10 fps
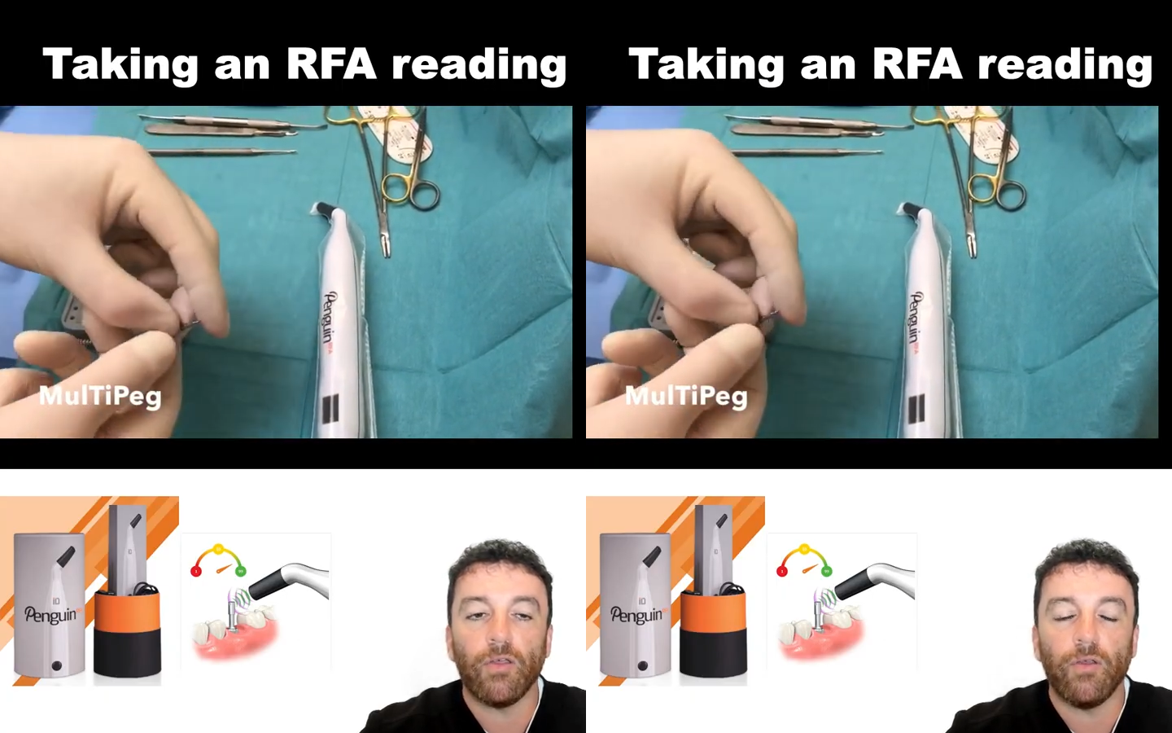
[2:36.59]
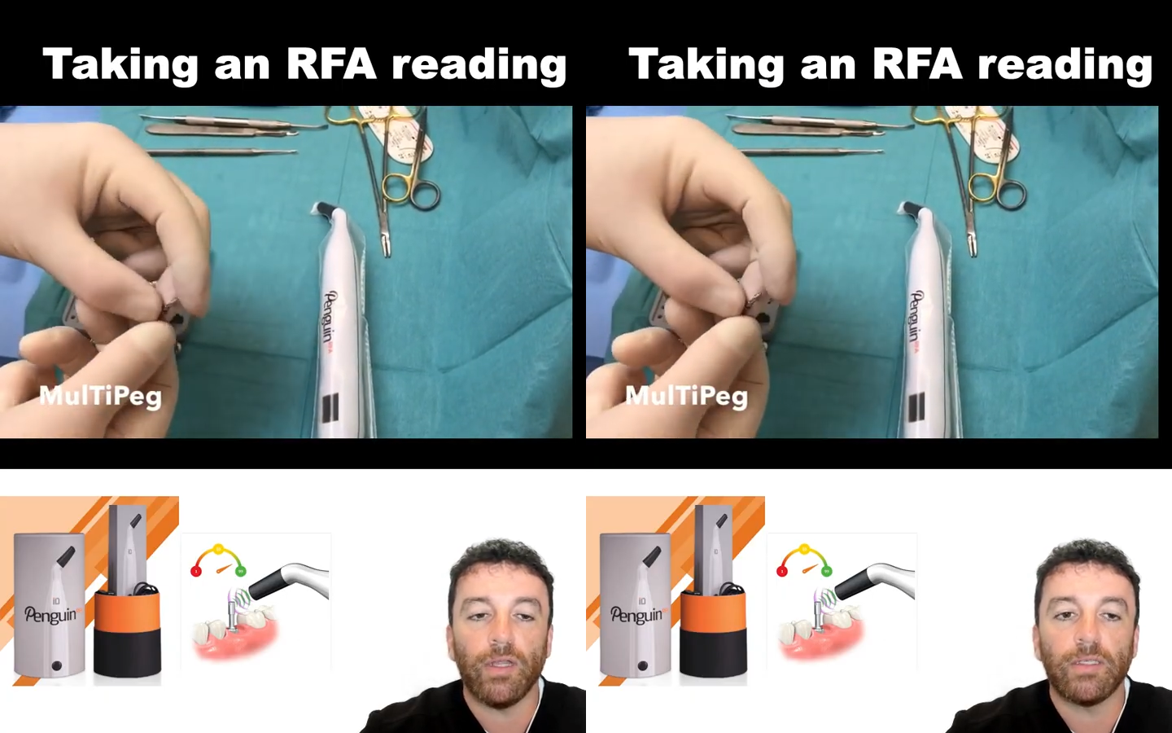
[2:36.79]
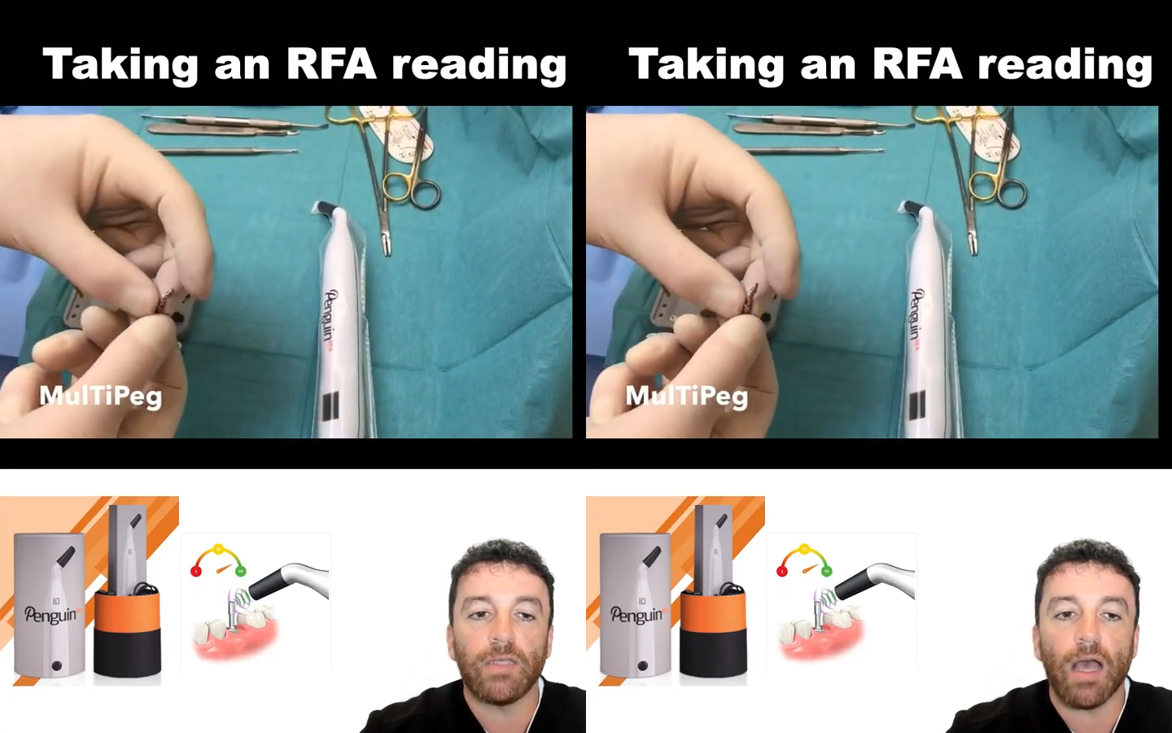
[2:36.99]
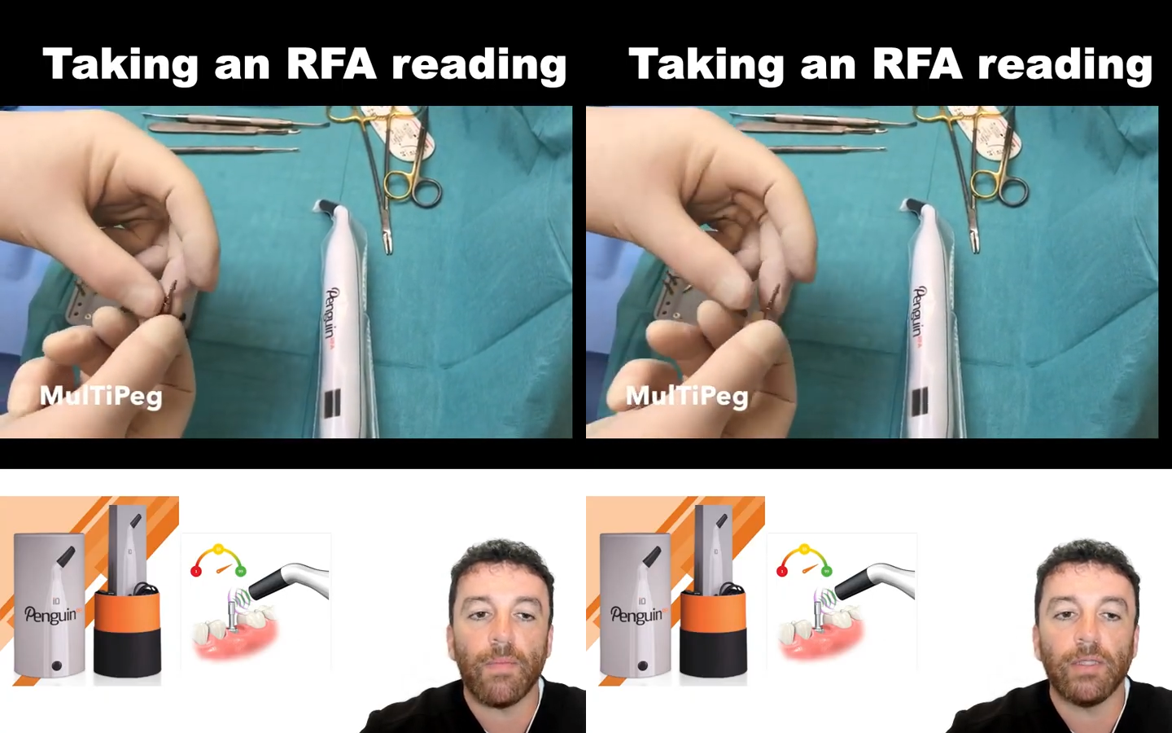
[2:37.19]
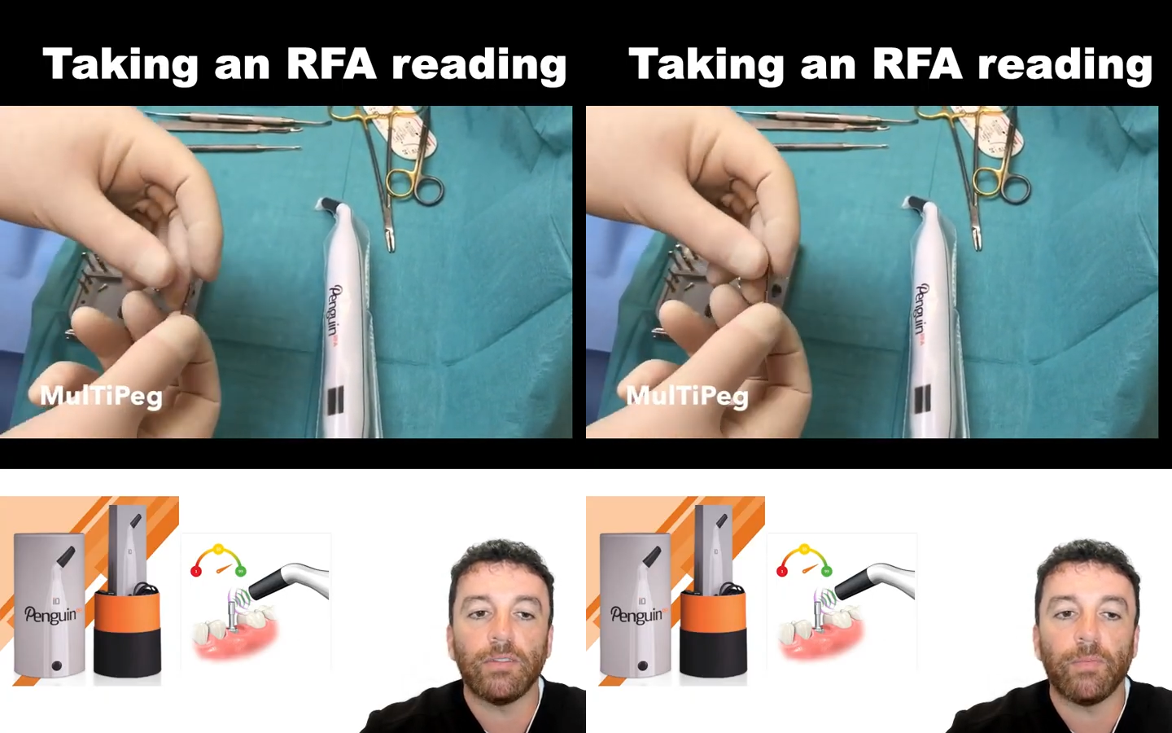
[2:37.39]
units
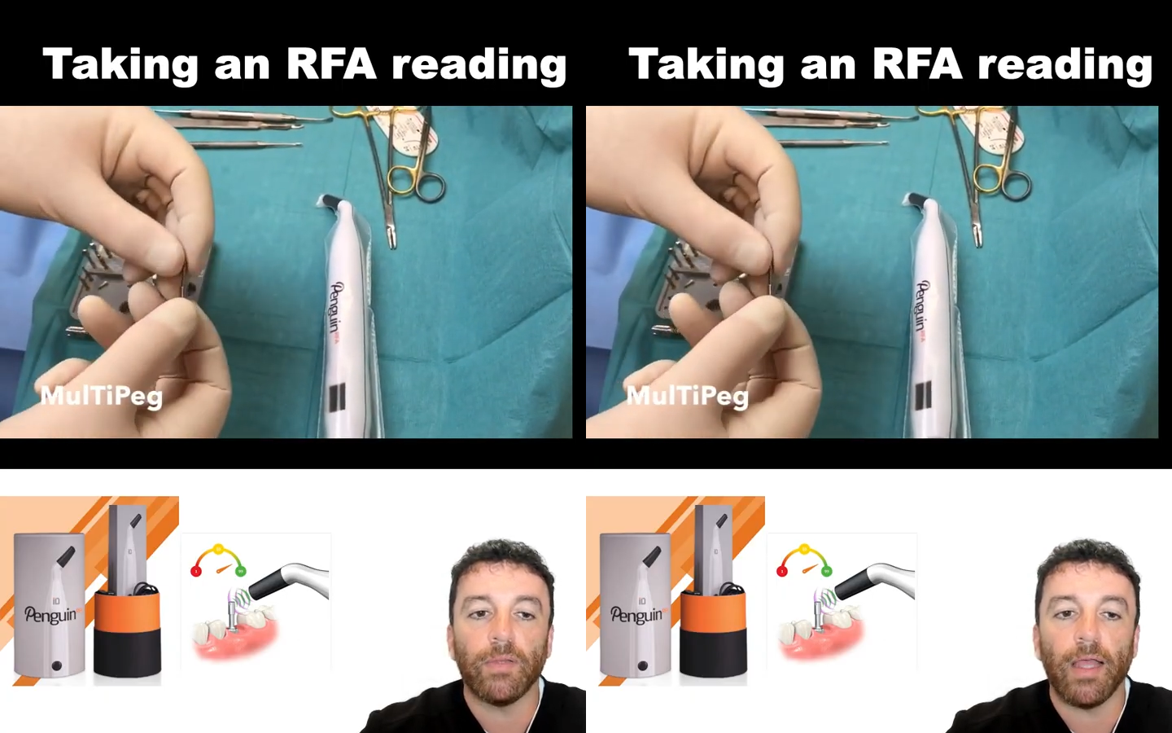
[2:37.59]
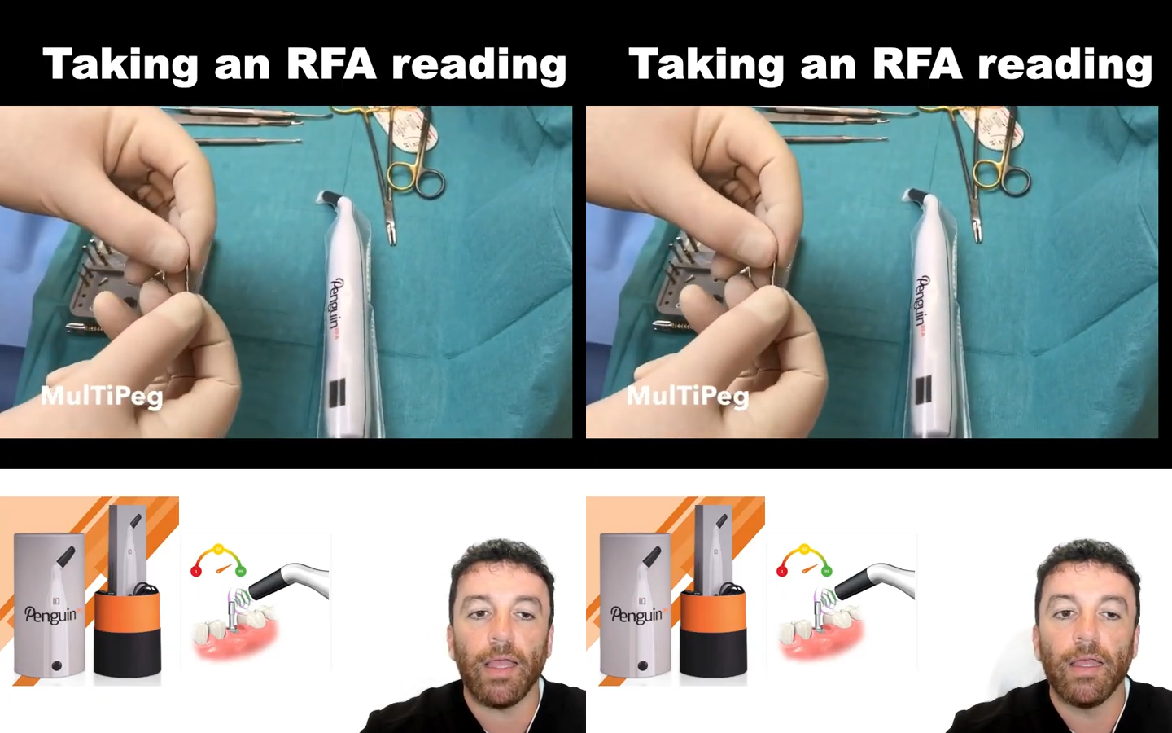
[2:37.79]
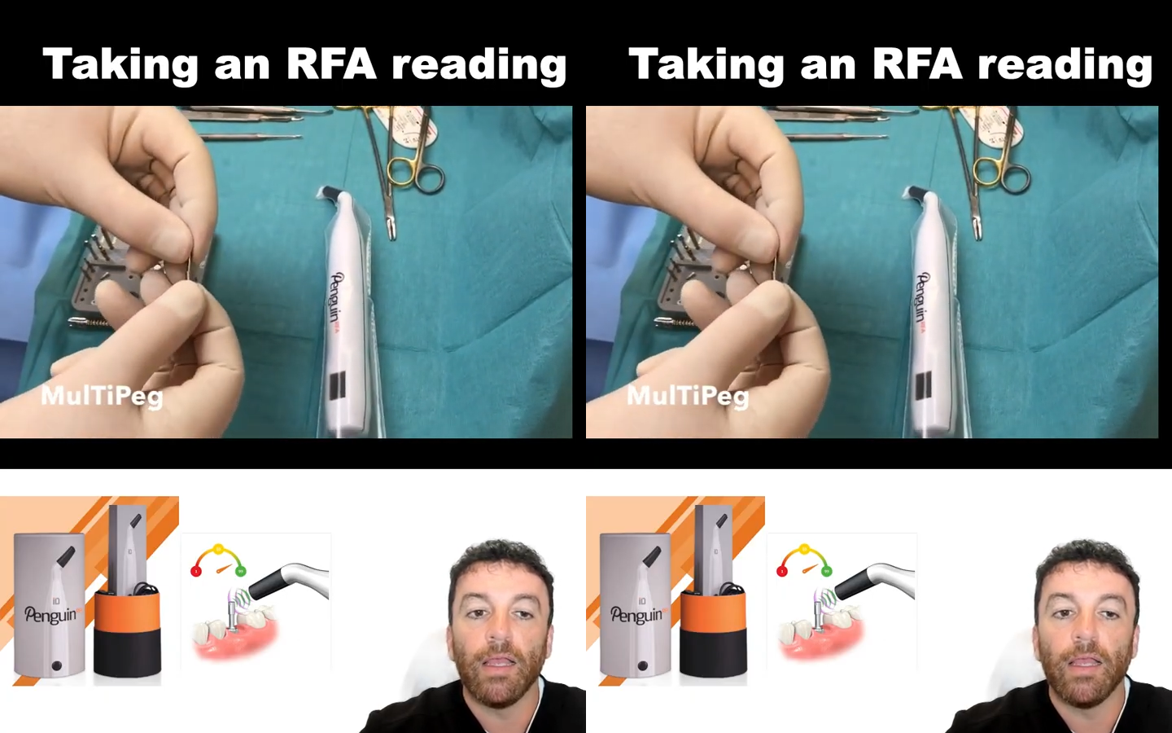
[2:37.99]
come into play.